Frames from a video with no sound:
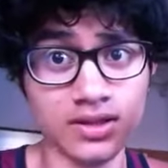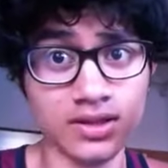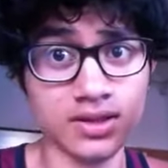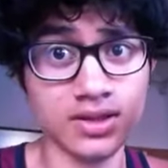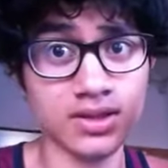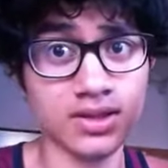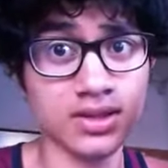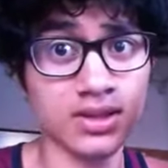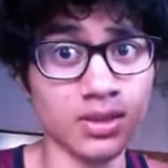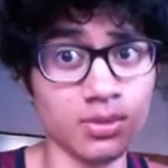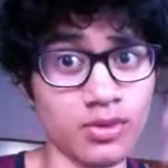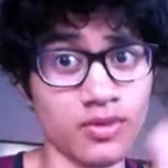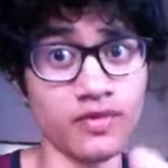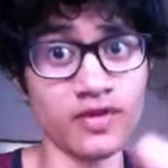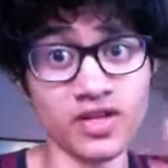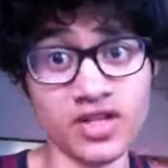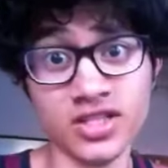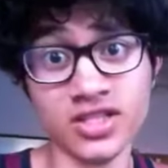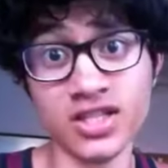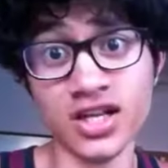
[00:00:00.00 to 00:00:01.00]
some of
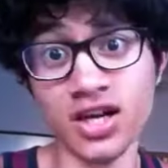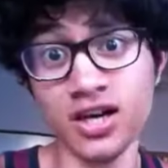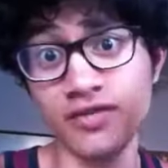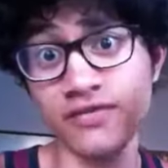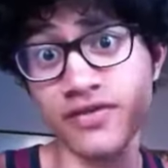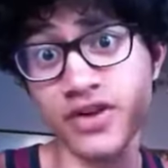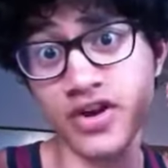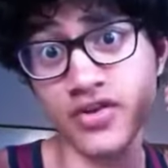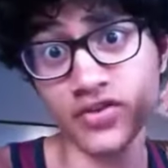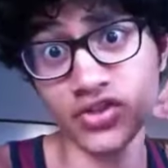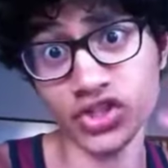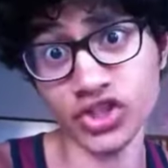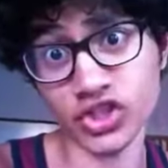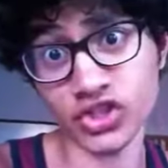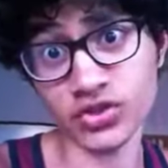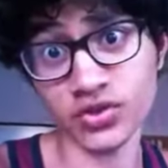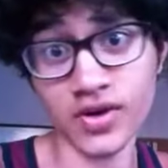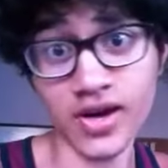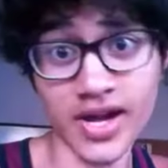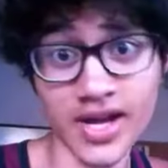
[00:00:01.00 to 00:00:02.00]
us are very
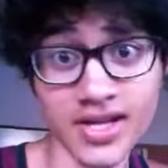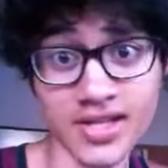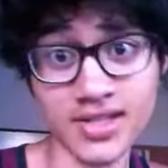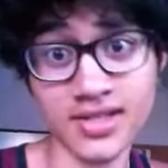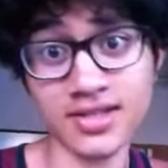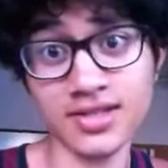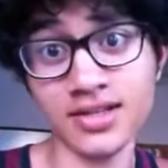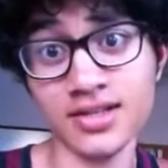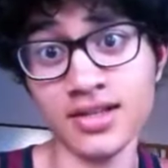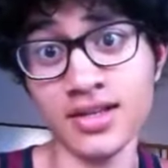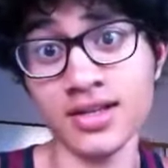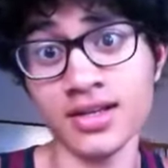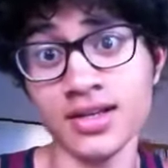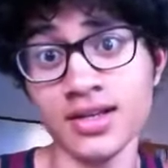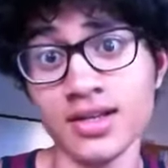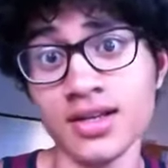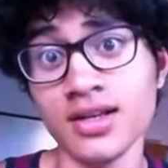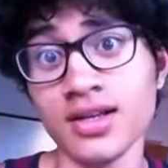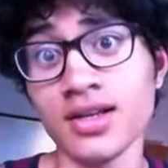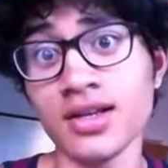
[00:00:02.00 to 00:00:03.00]
stressed,
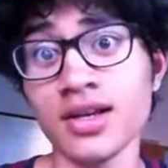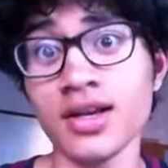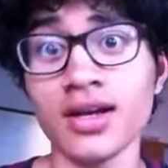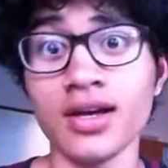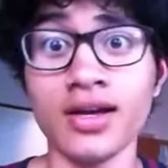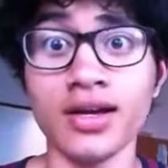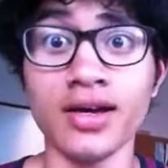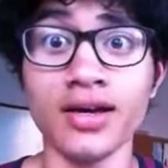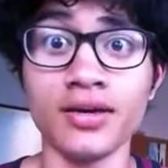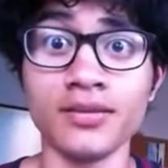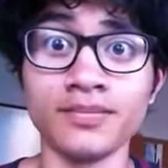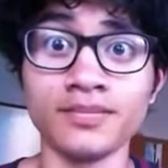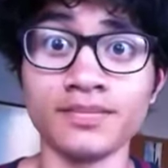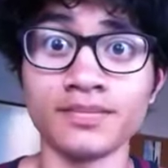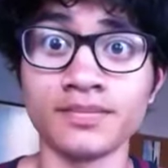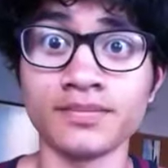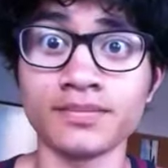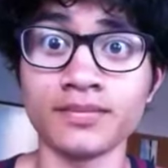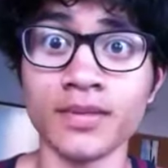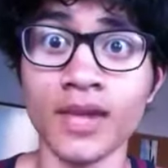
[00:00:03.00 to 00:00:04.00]
um,
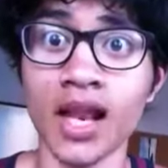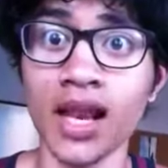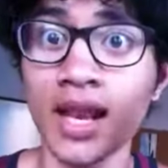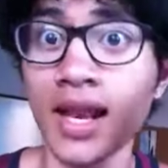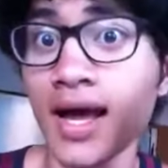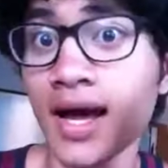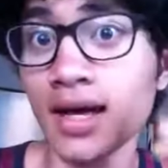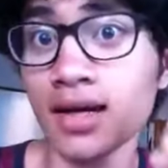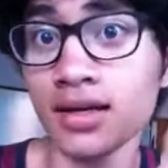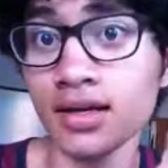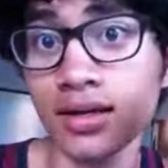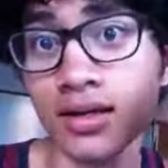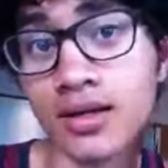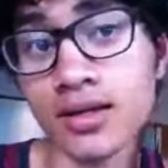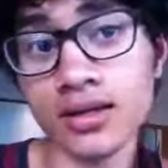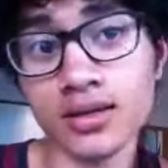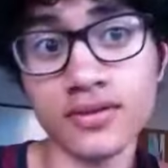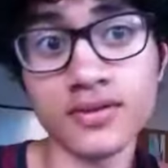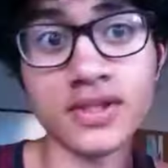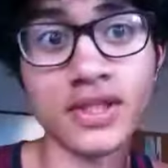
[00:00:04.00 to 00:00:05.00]
lack
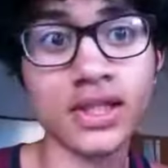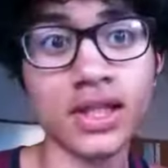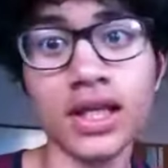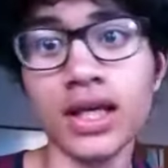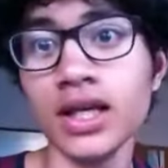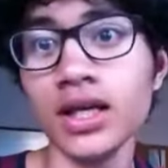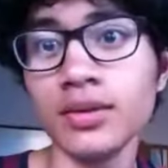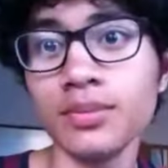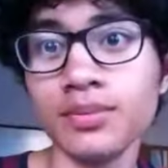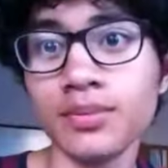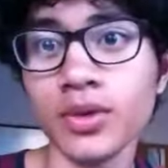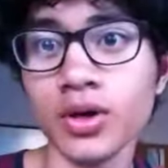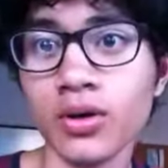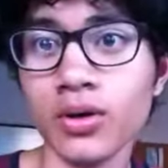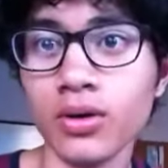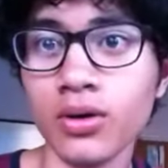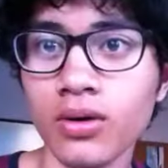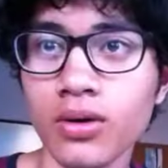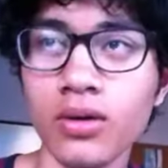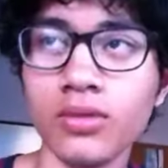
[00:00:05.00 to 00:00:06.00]
of sleep,
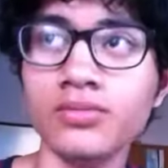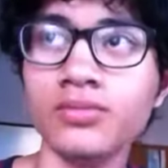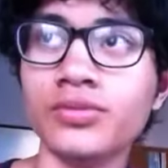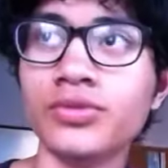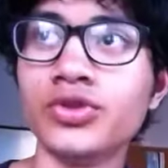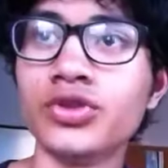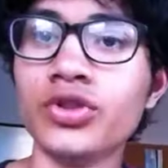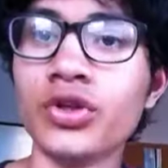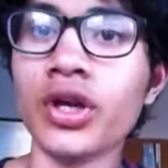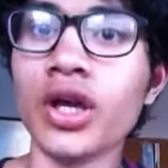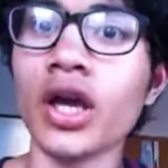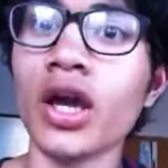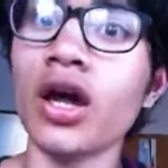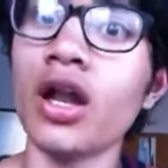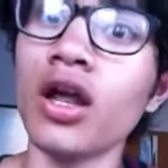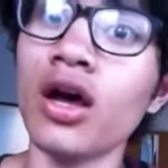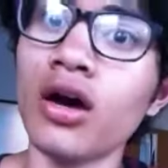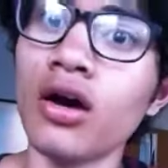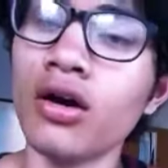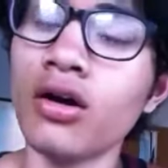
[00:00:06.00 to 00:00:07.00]
or drinking
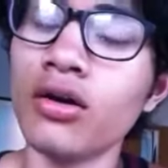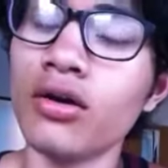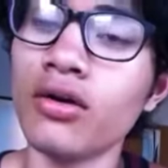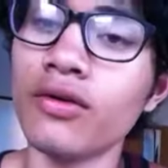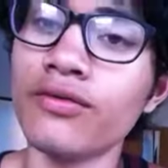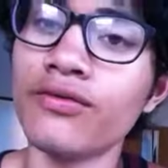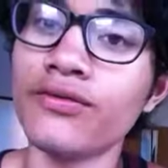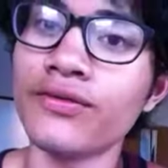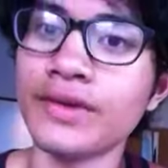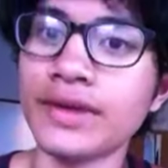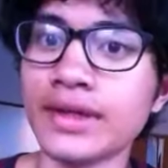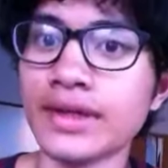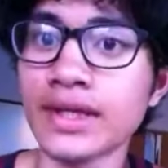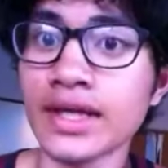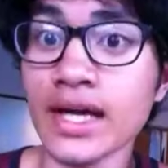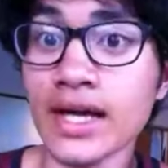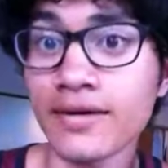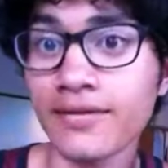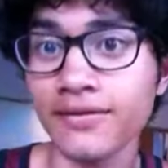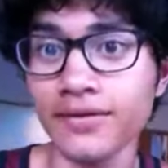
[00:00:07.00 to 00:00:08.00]
a lot of
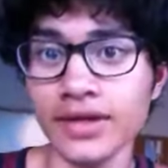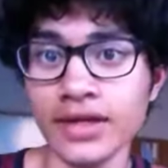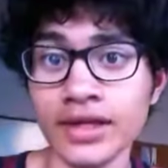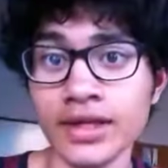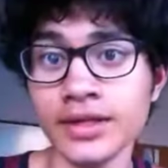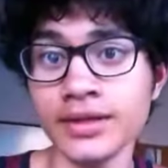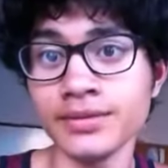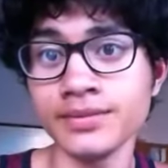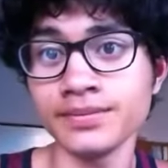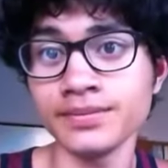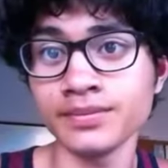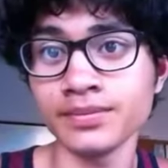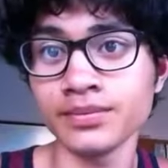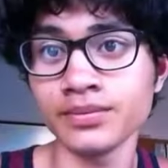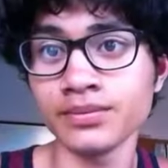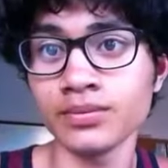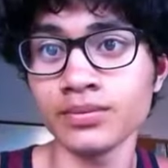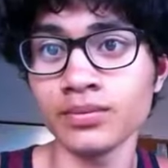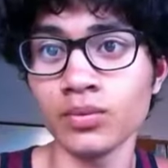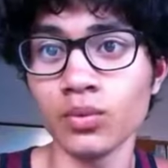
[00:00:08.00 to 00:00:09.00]
caffeine,
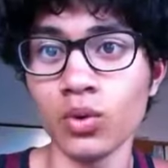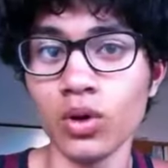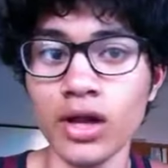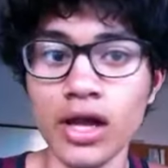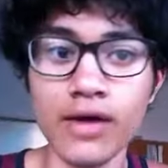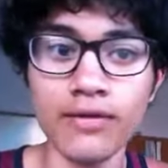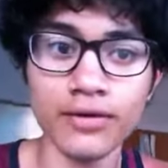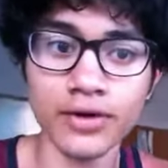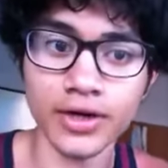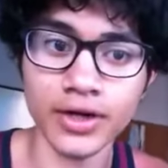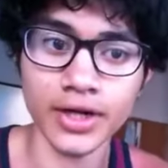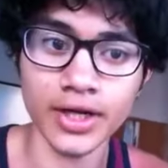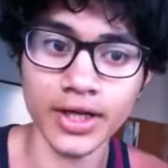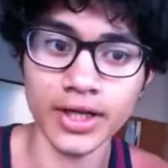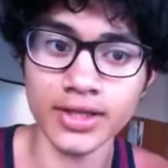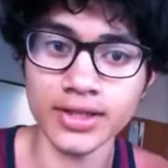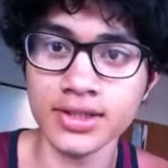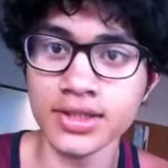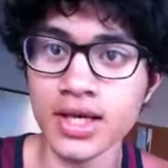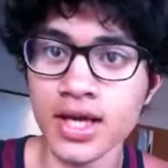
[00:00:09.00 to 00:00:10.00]
whatever it
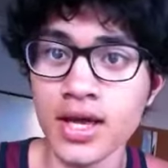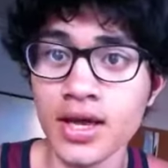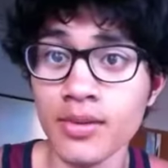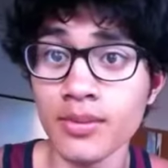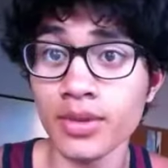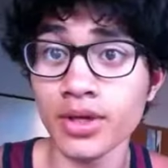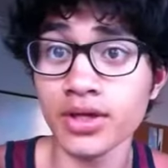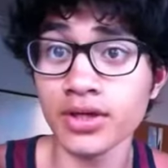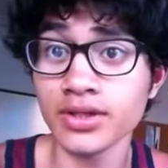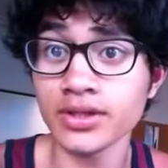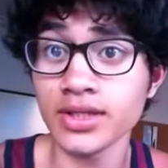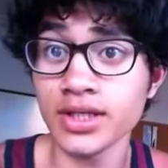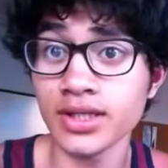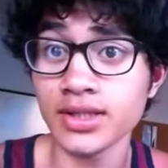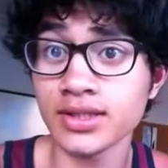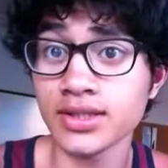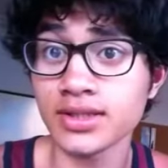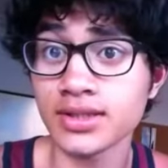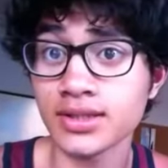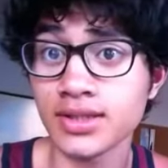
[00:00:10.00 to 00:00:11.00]
is, because
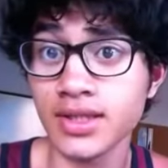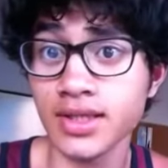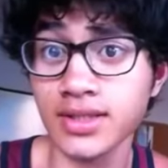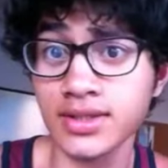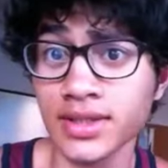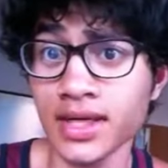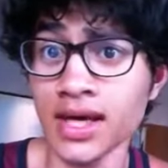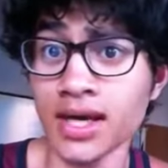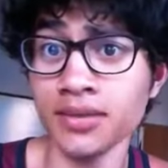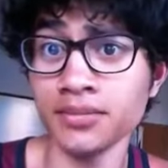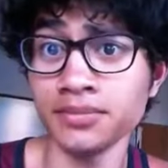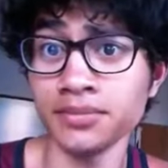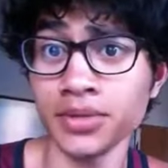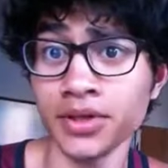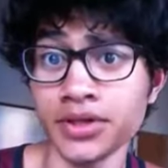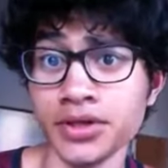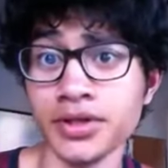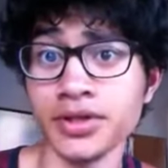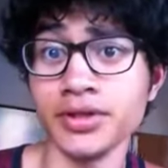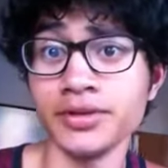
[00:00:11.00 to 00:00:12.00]
it's exam
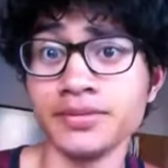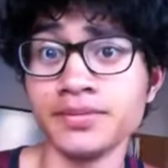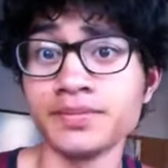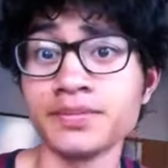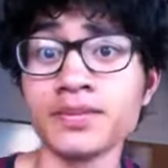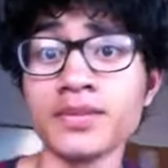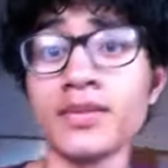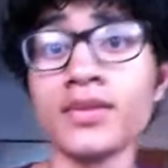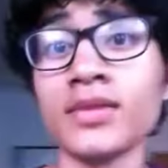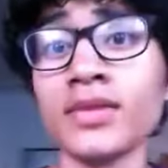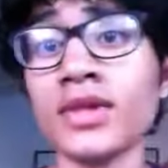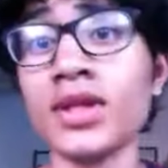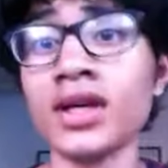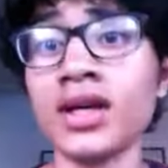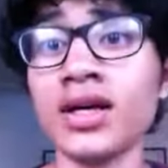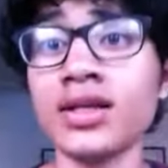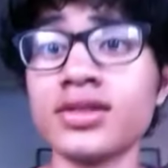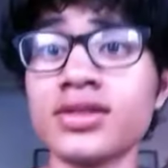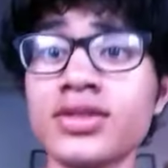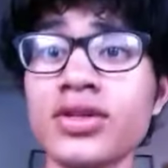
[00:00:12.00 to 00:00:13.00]
period.
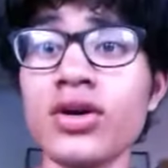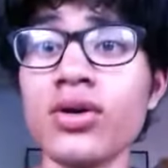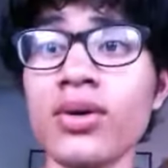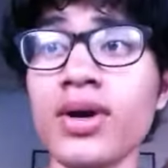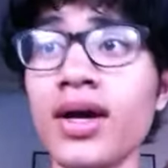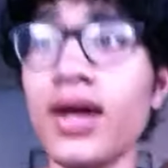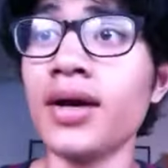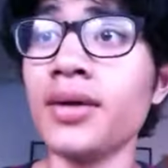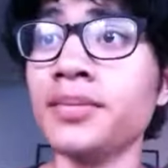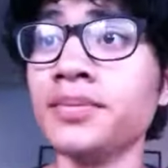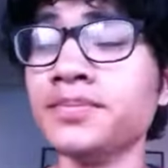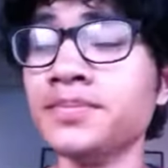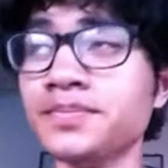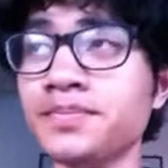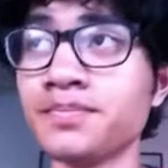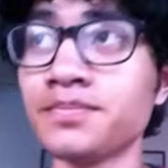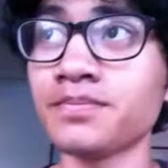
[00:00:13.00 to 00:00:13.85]
And so, I